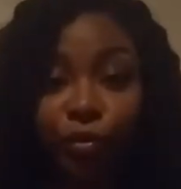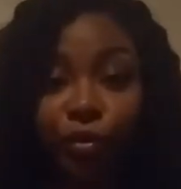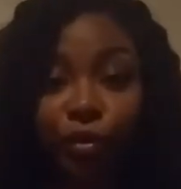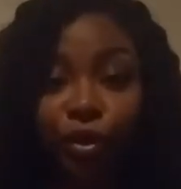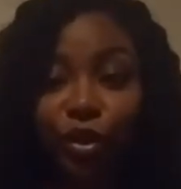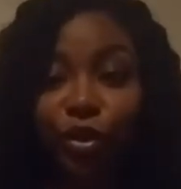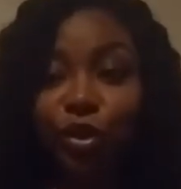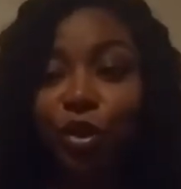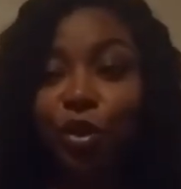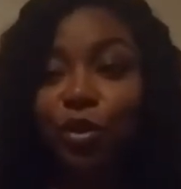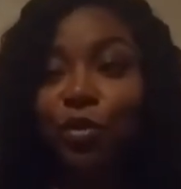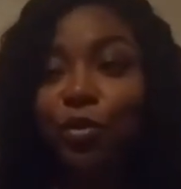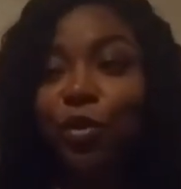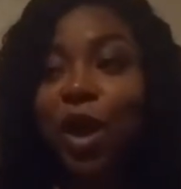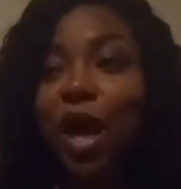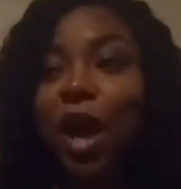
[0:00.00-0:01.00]

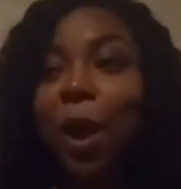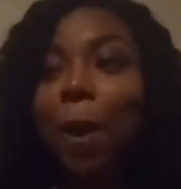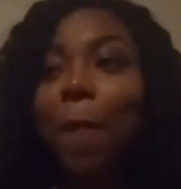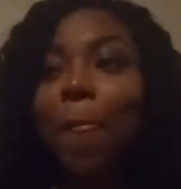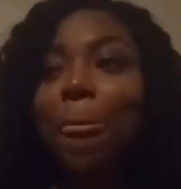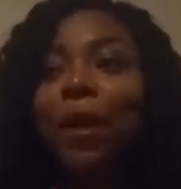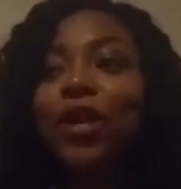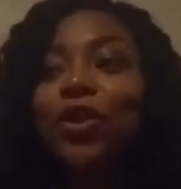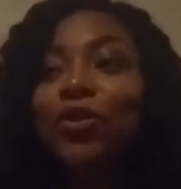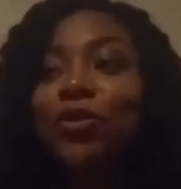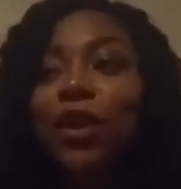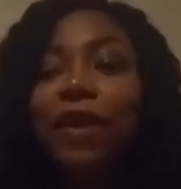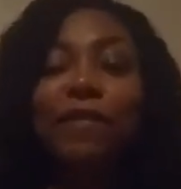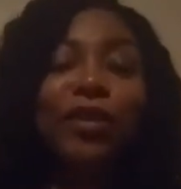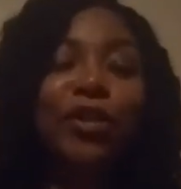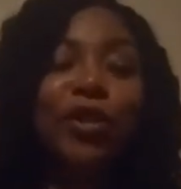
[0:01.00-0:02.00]
You
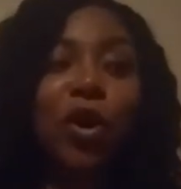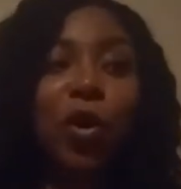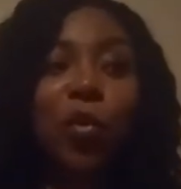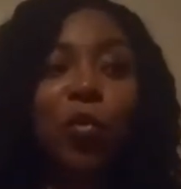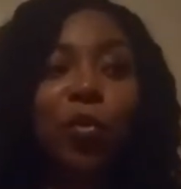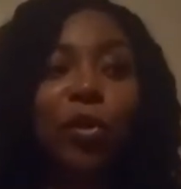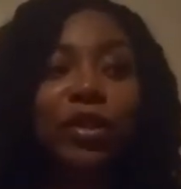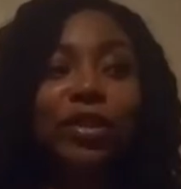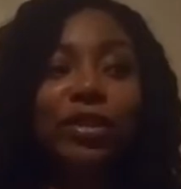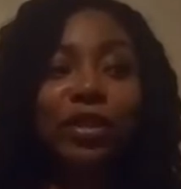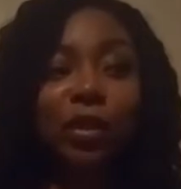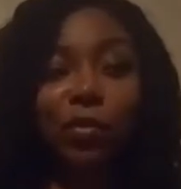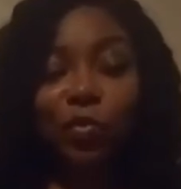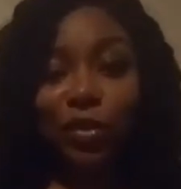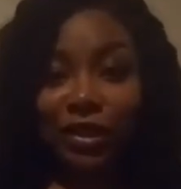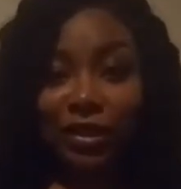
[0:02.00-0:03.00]
never know what
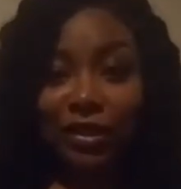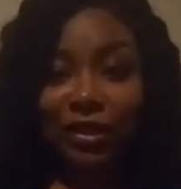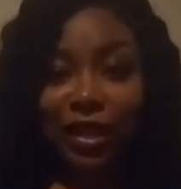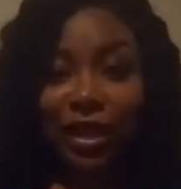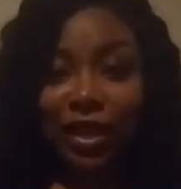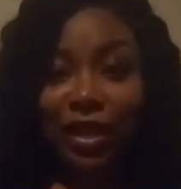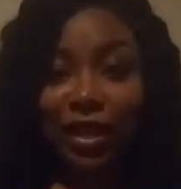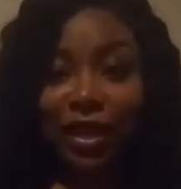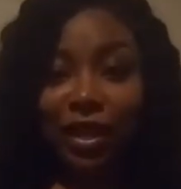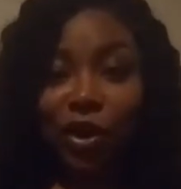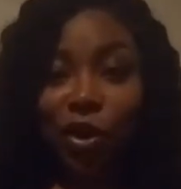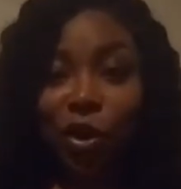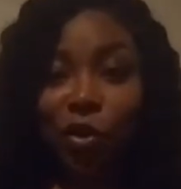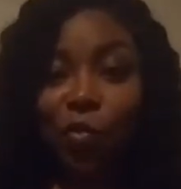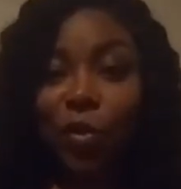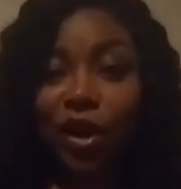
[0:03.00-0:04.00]
someone is thinking or
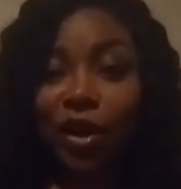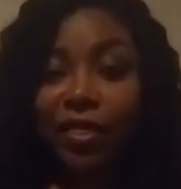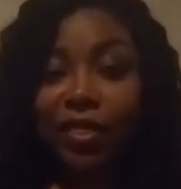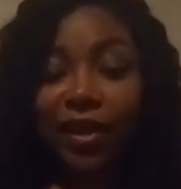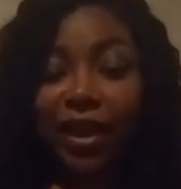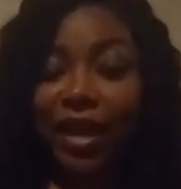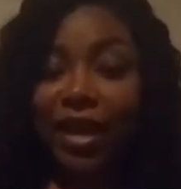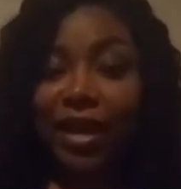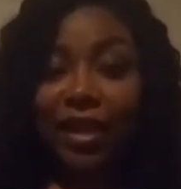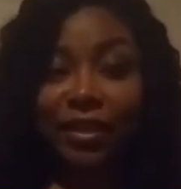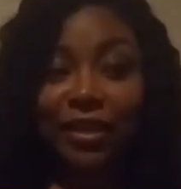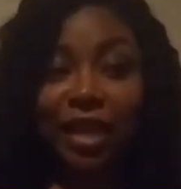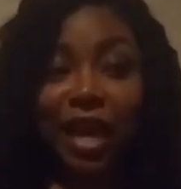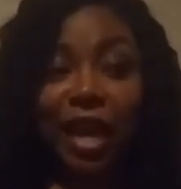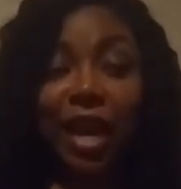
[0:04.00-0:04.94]
where their head is at.